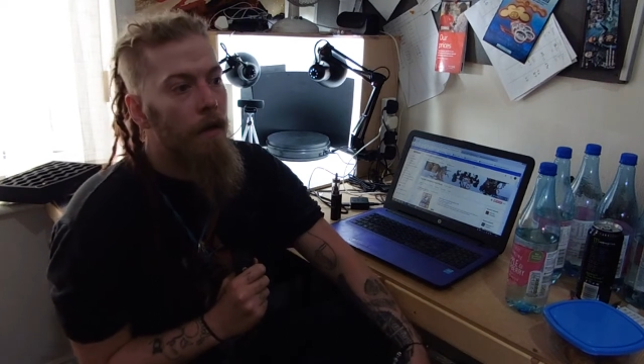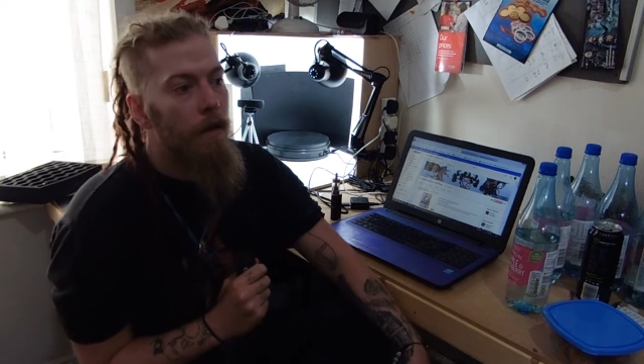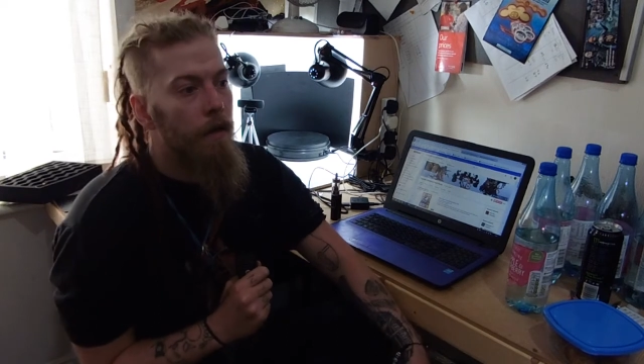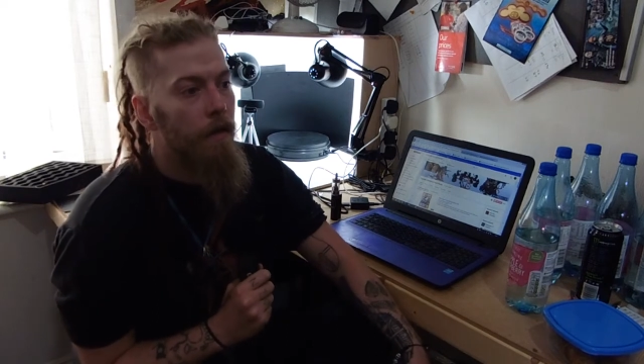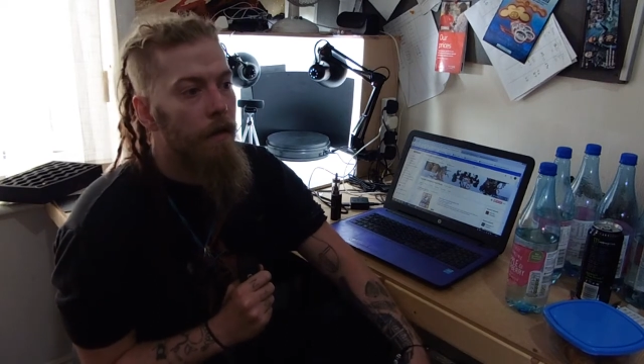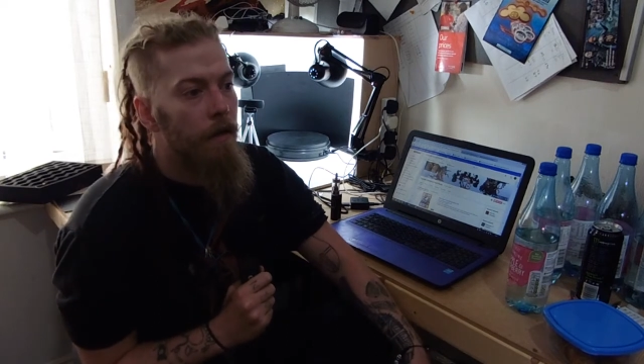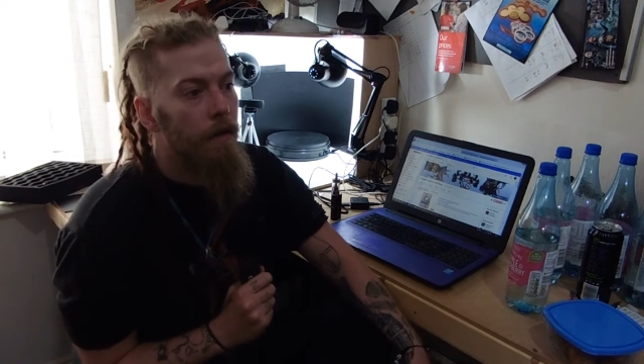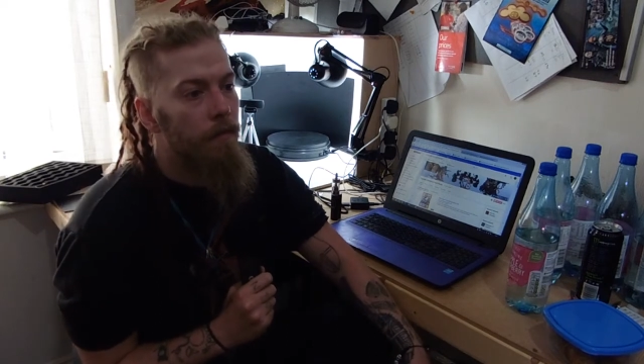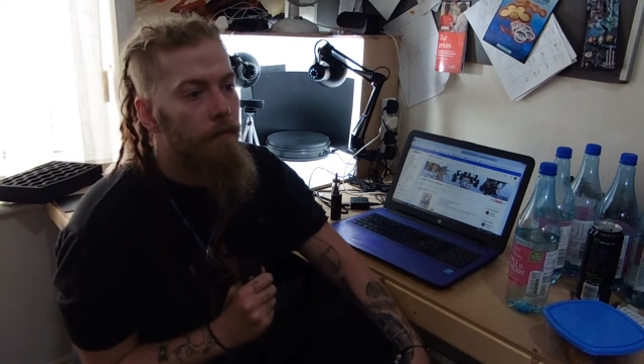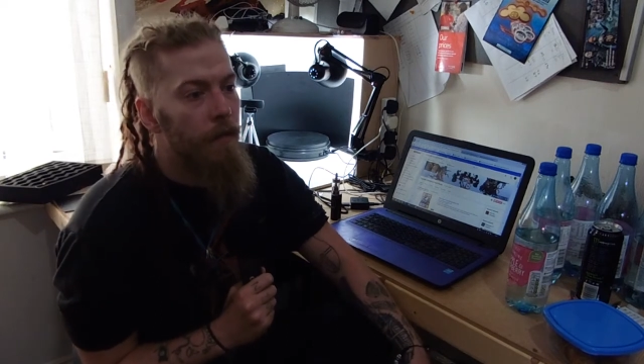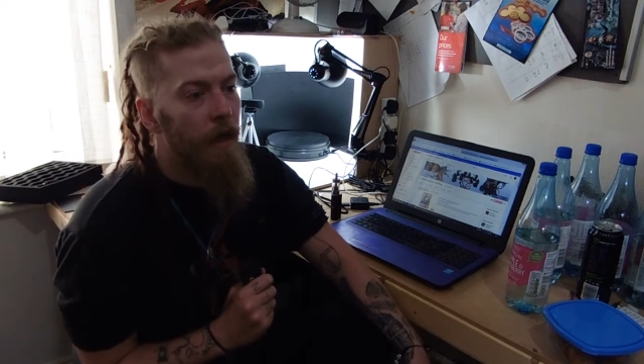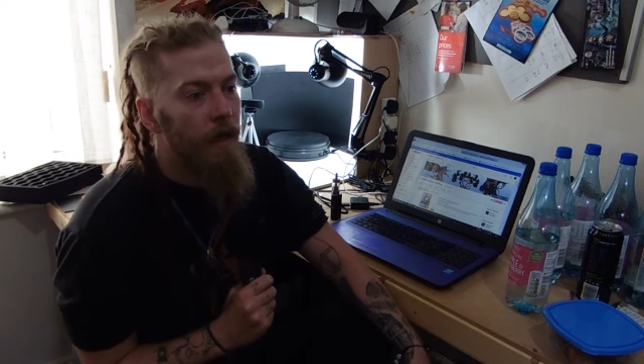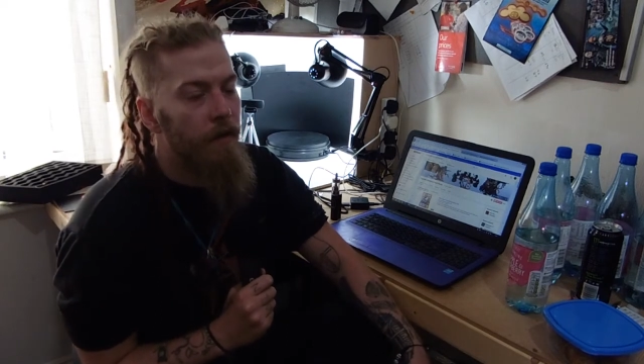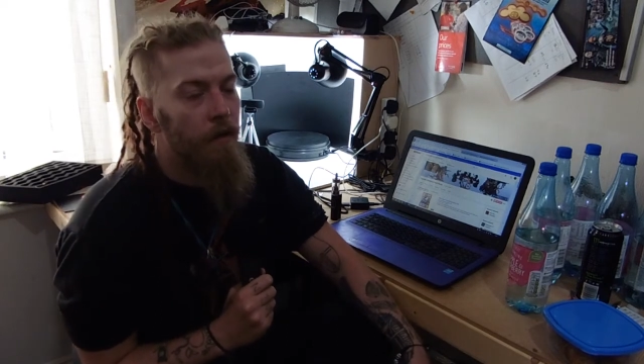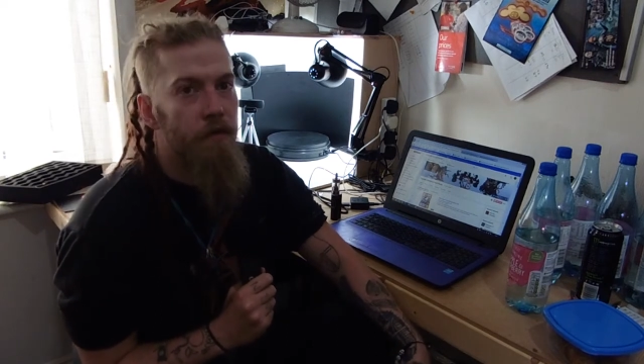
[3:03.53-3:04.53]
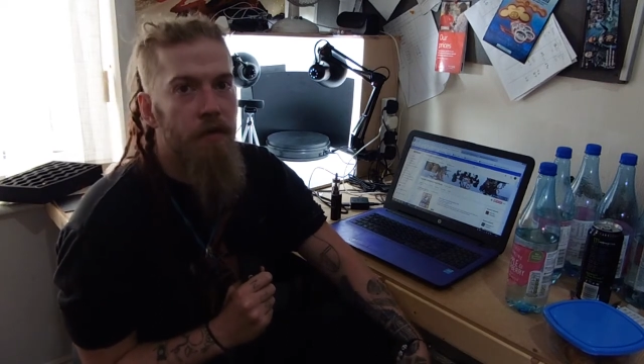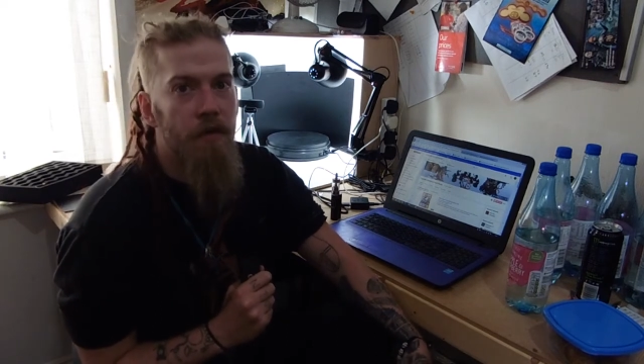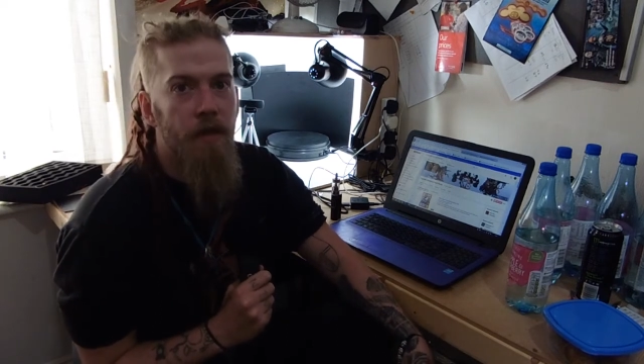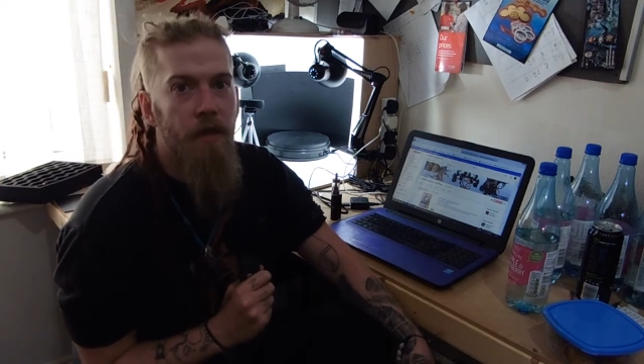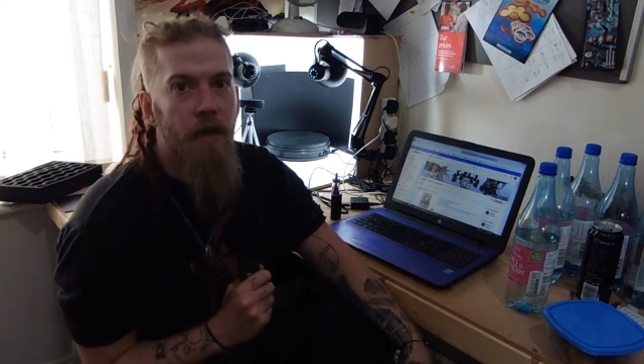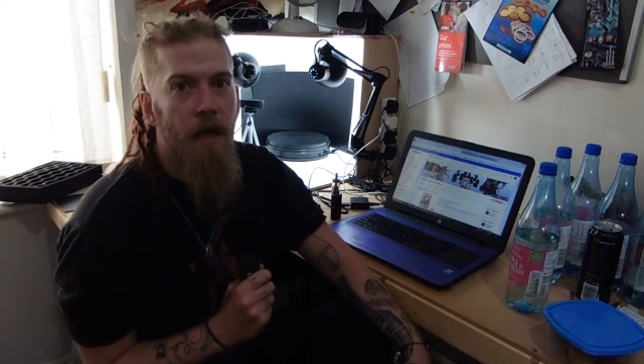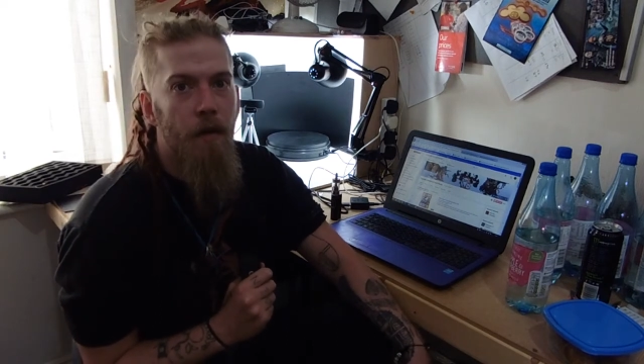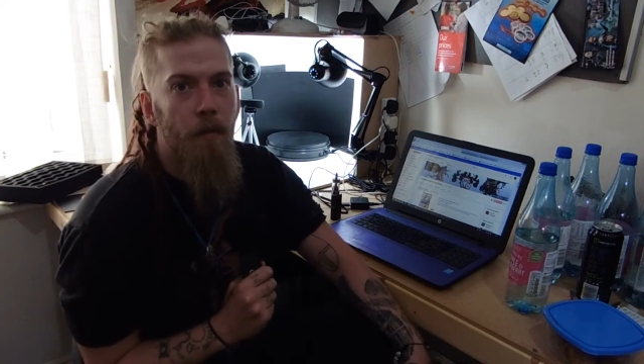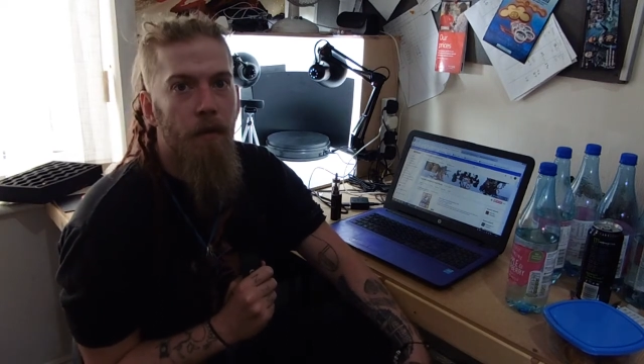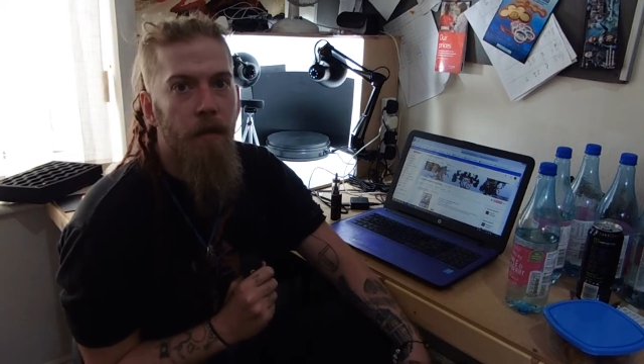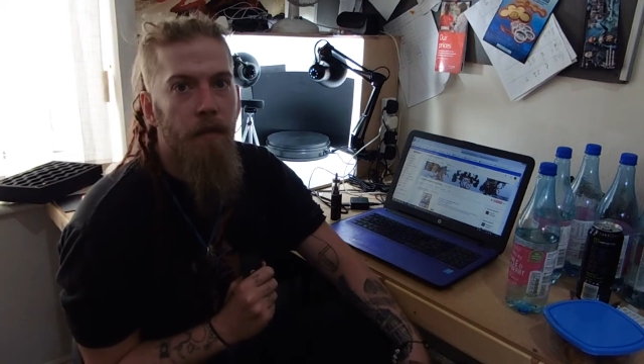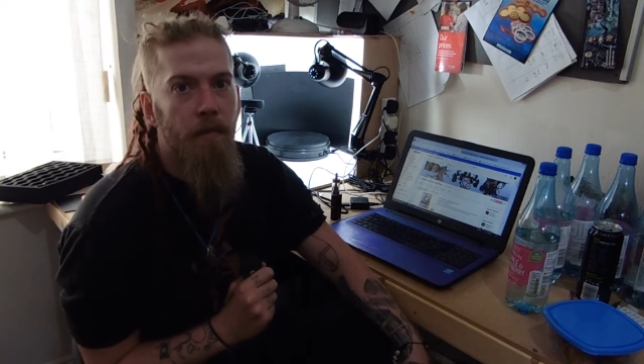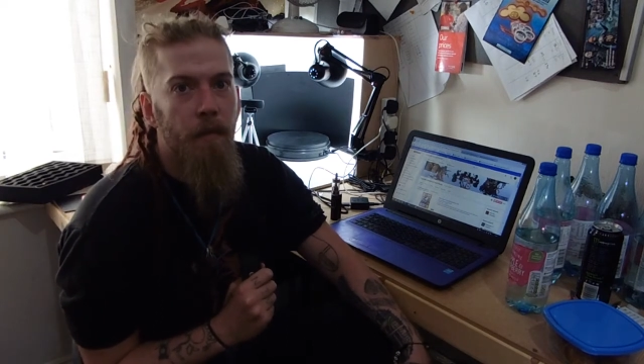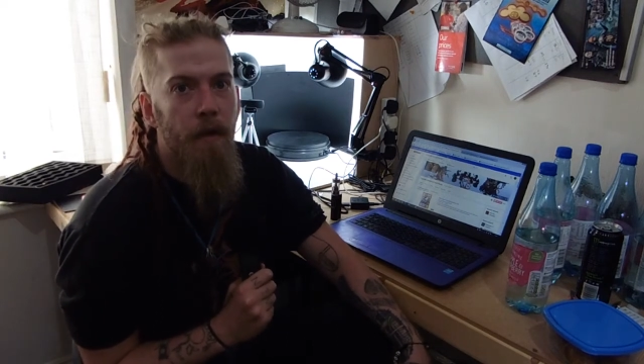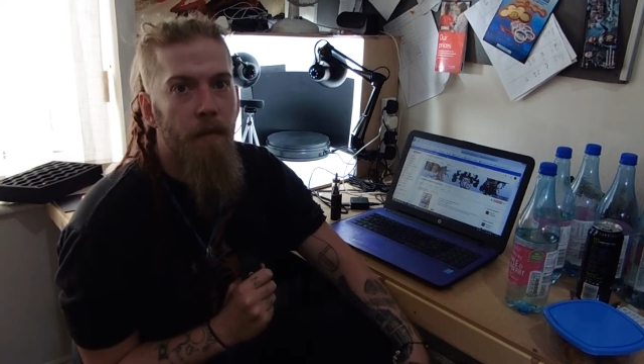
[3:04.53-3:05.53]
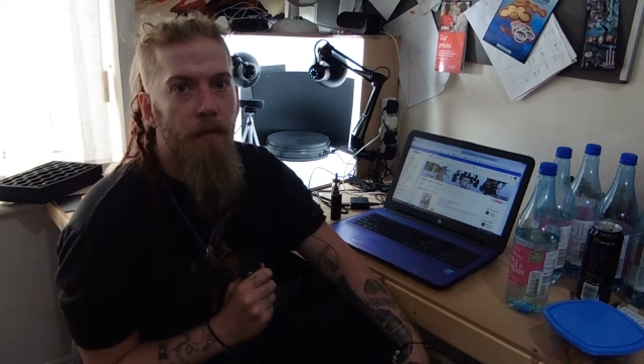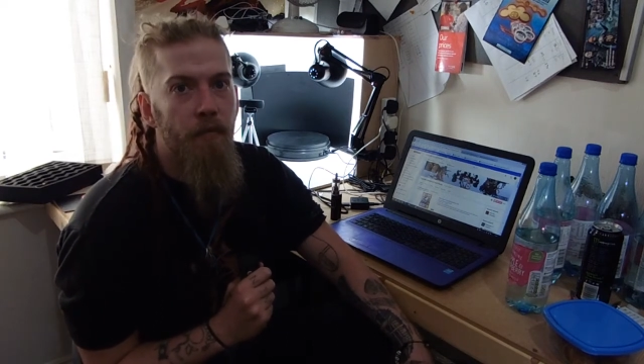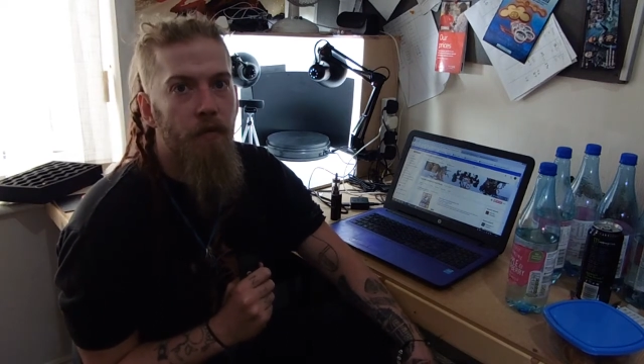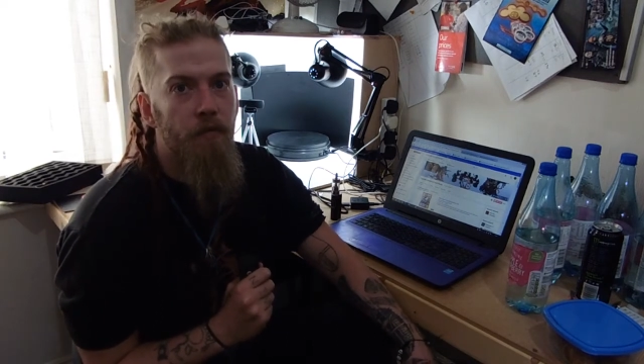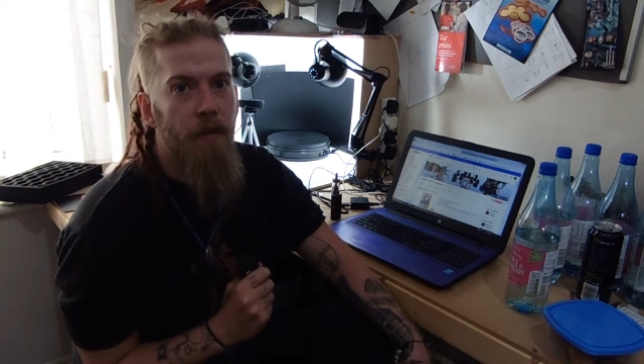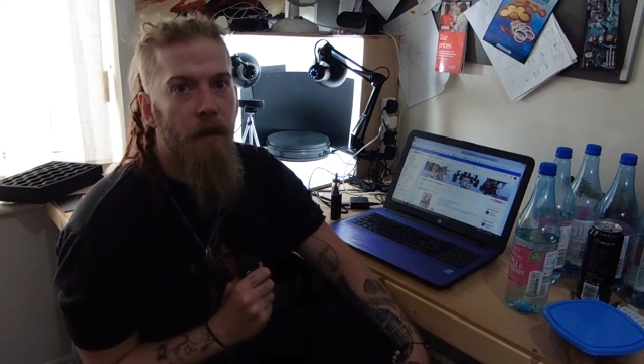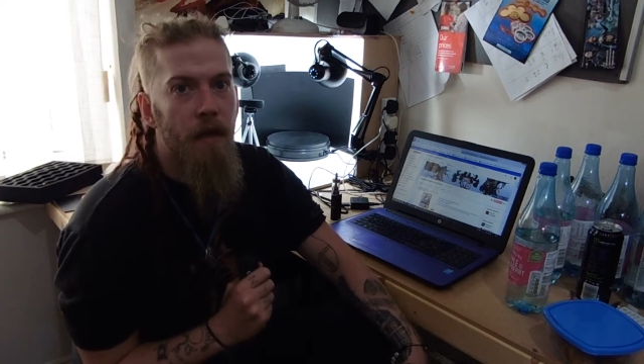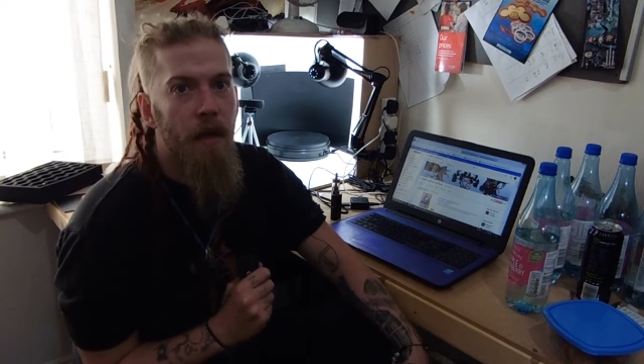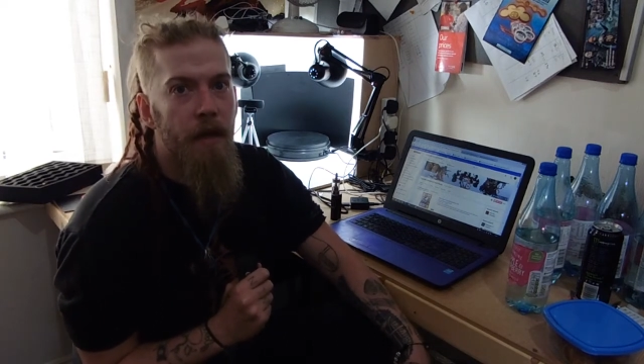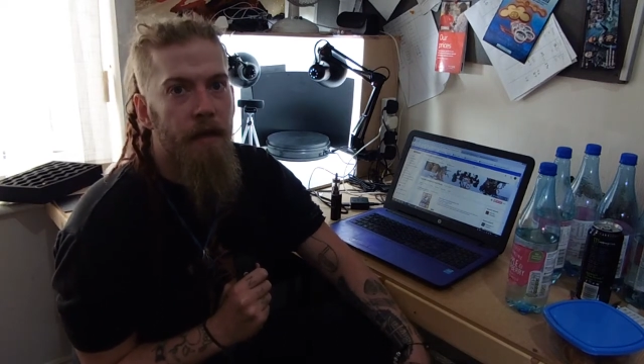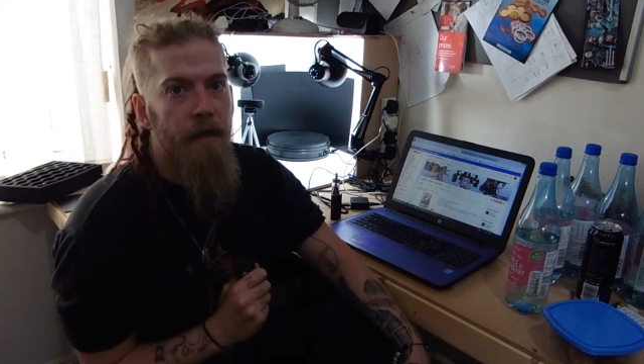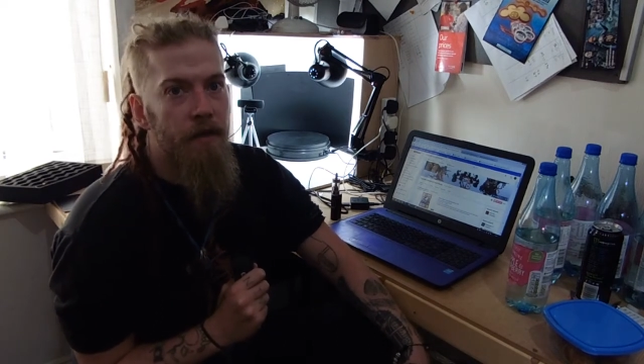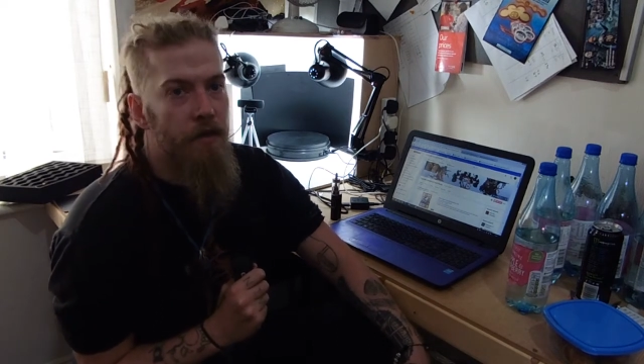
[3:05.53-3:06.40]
Um, and obviously, I will improve the lighting.